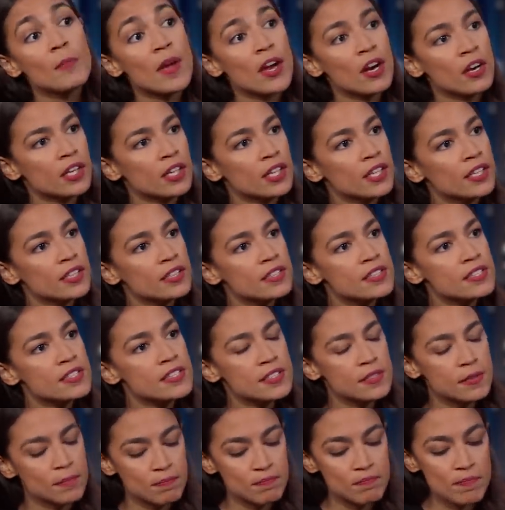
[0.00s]
Americans
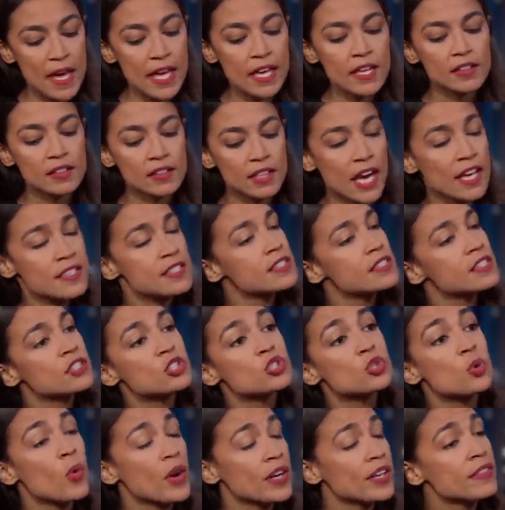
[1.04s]
make less than
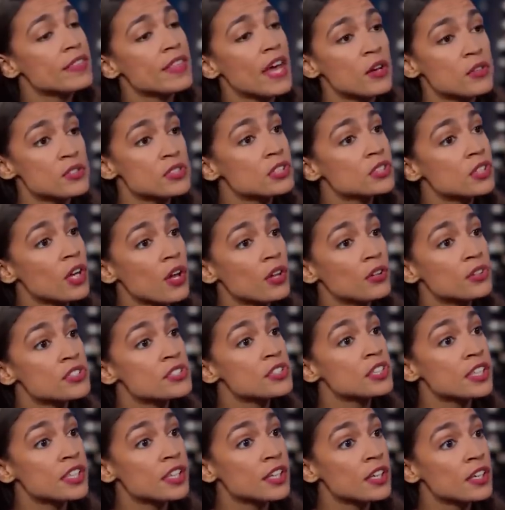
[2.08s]

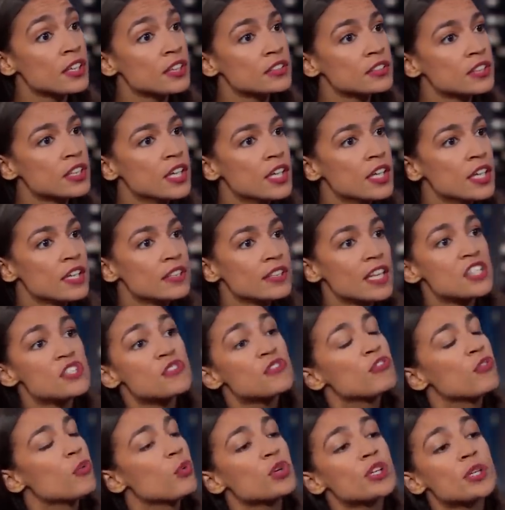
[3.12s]
$20,000 a year. That's
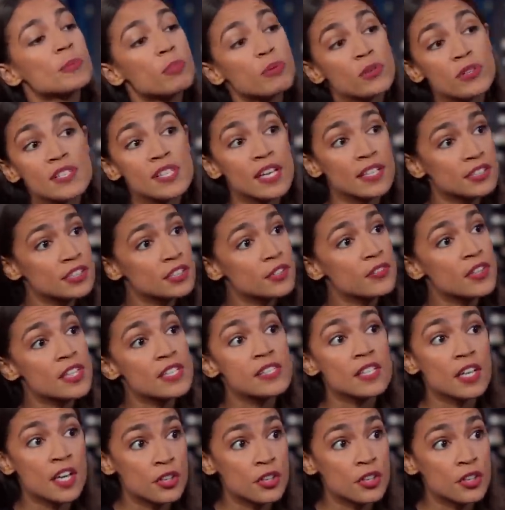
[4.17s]
40% of this